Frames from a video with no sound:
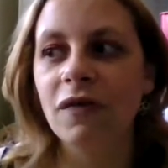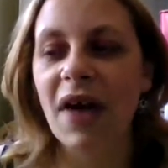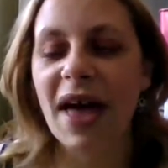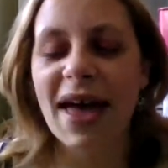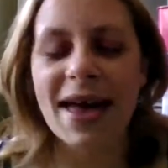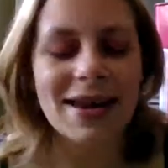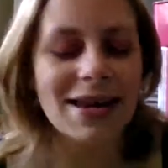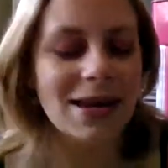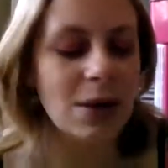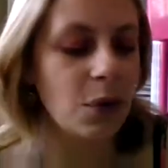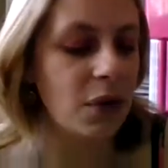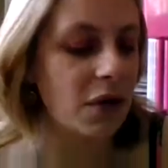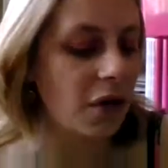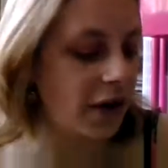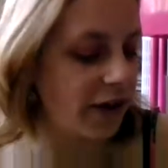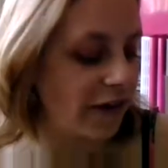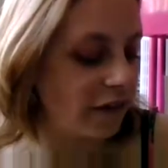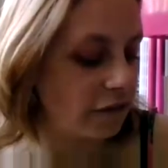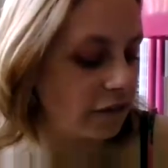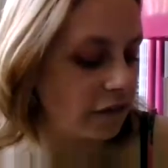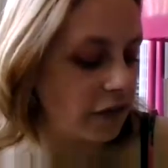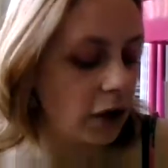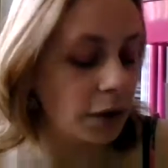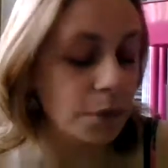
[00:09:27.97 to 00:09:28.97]
any where I can
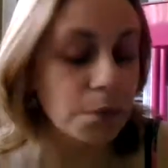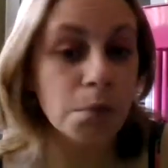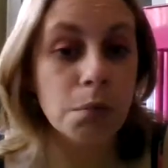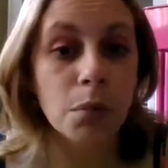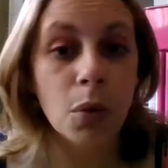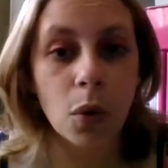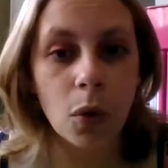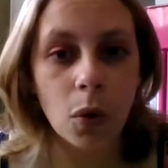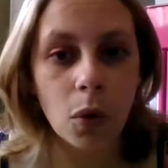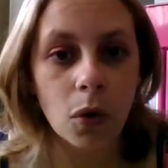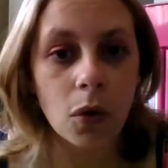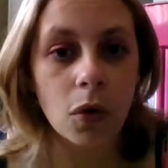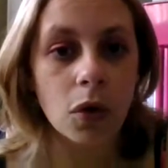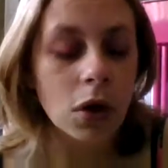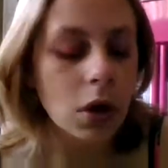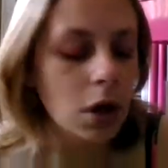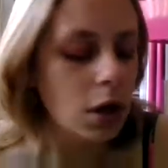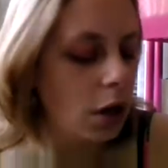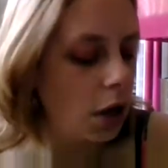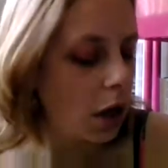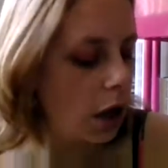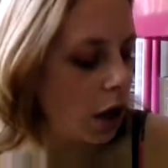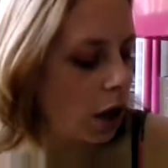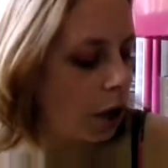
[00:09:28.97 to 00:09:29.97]
find more
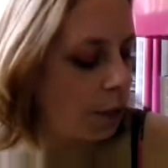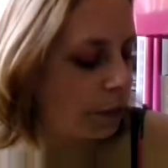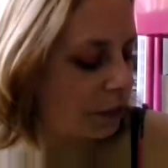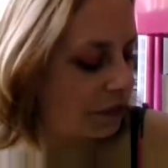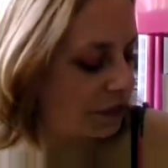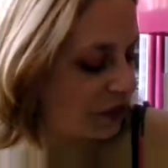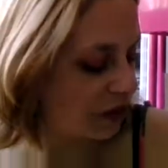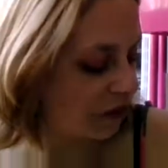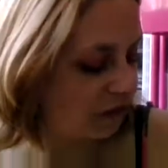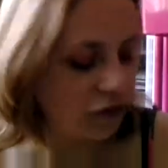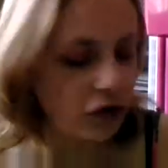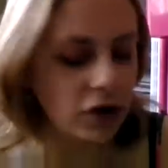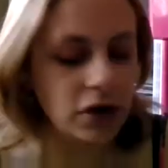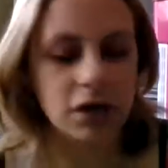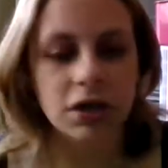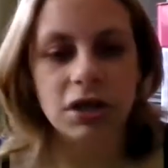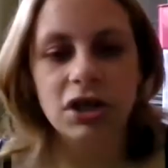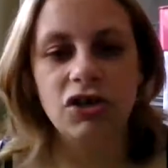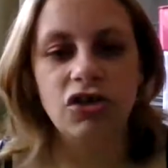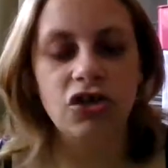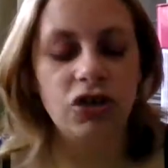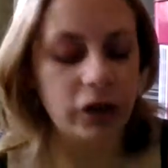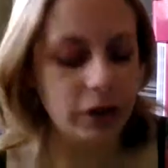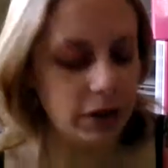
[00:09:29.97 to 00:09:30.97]
different
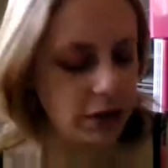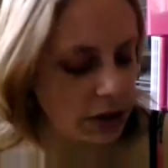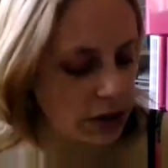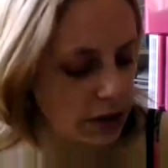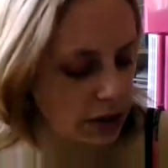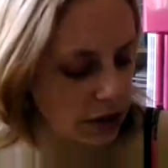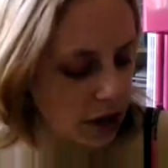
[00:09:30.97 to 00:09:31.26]
editions.